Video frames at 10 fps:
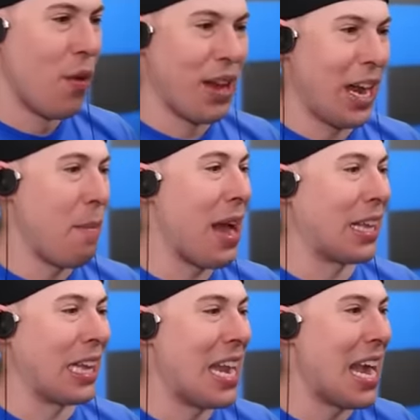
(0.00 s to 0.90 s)
We've got to make
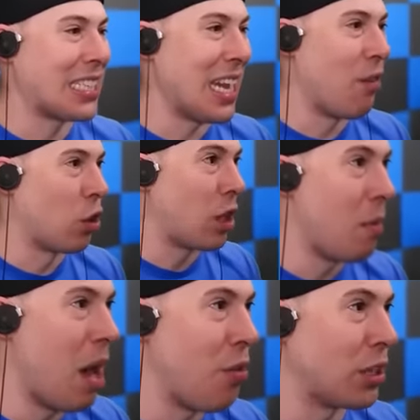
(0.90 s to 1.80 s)
it to the next level.
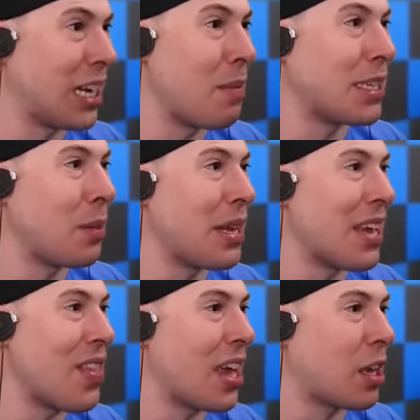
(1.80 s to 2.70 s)
Come on, there's got to be something
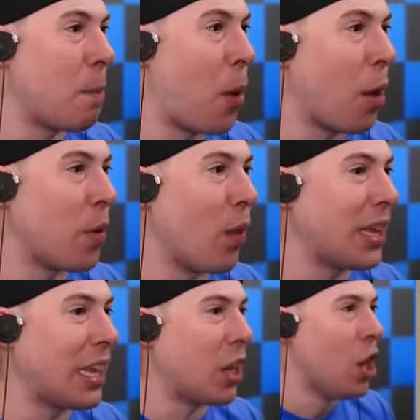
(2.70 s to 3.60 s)
in that compartment
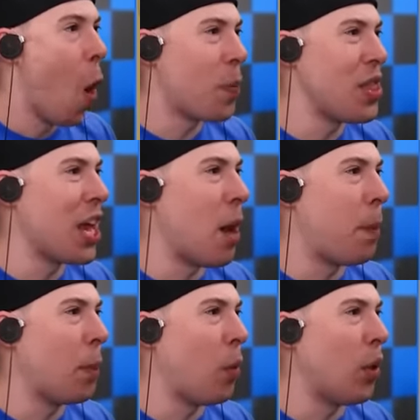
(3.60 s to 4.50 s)
right there. Open that up,
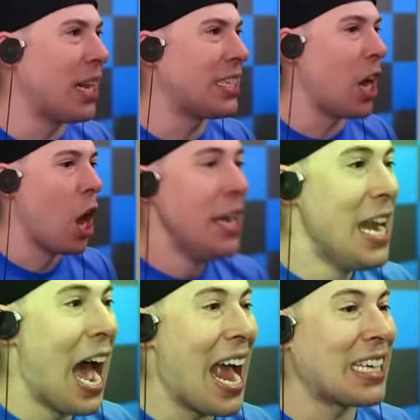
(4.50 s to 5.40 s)
Purple. What is it?
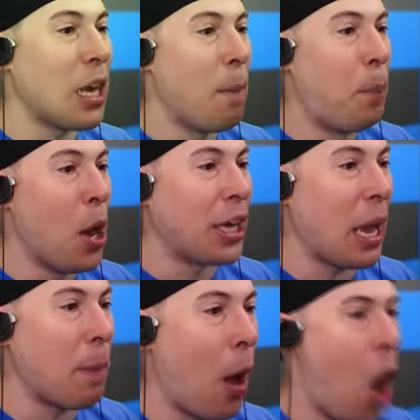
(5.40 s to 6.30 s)
Nice, a
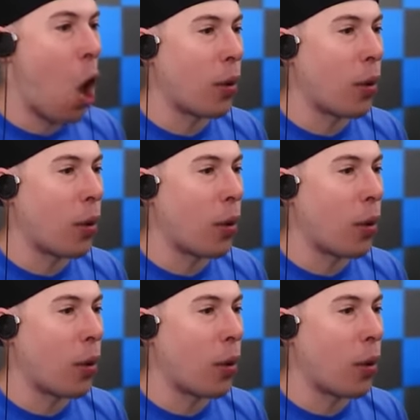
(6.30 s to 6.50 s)
boogie.